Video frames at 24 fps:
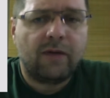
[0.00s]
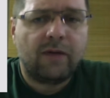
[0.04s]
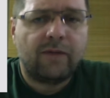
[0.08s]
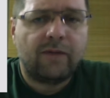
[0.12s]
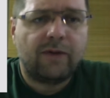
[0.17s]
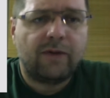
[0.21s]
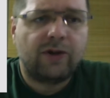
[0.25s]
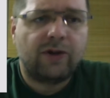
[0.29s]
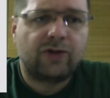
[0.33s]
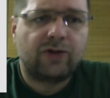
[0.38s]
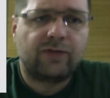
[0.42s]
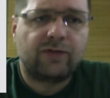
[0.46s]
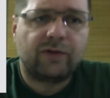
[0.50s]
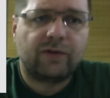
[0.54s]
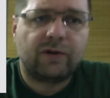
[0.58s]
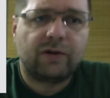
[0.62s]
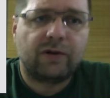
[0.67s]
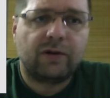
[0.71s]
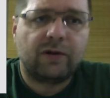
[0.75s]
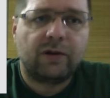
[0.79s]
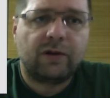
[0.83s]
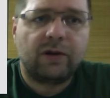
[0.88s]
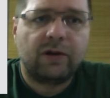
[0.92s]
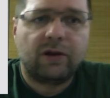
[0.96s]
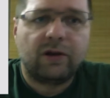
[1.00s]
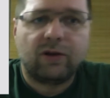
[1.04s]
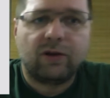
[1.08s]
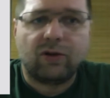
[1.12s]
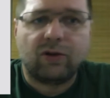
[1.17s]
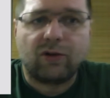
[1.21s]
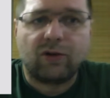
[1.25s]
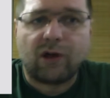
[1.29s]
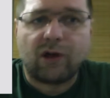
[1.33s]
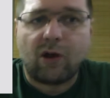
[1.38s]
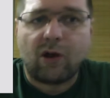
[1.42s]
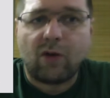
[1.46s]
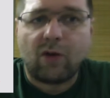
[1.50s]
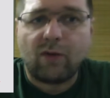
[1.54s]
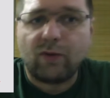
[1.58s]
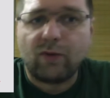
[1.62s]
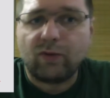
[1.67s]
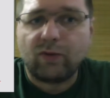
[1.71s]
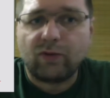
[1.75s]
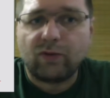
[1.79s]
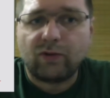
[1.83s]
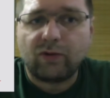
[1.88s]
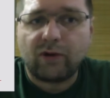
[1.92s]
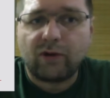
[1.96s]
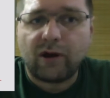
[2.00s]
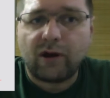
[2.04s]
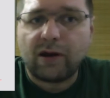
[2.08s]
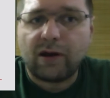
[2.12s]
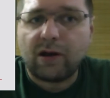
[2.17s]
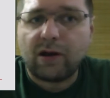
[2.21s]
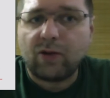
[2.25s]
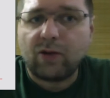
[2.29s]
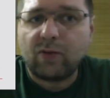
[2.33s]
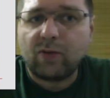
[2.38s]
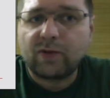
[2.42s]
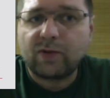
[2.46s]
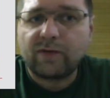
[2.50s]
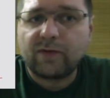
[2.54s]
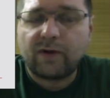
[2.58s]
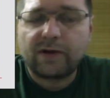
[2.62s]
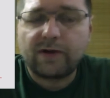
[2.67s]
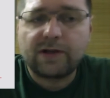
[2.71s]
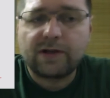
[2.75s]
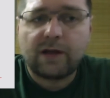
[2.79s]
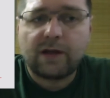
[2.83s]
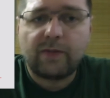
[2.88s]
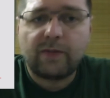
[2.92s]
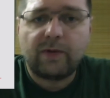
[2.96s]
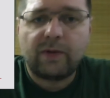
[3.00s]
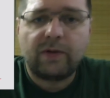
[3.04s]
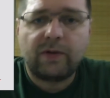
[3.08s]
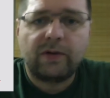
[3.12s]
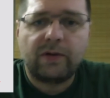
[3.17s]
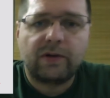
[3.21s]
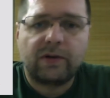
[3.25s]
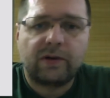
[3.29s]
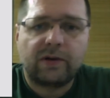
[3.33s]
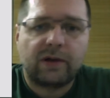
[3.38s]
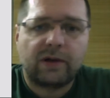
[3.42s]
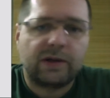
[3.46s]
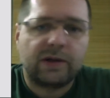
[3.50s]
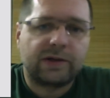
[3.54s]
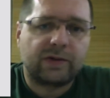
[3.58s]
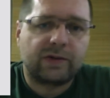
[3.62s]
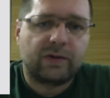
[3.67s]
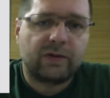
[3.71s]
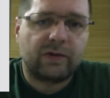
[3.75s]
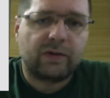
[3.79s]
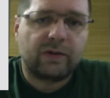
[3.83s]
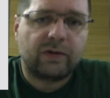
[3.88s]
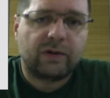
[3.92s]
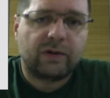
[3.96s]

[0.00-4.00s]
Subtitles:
which will not allow you to create the loops, for example, and so on.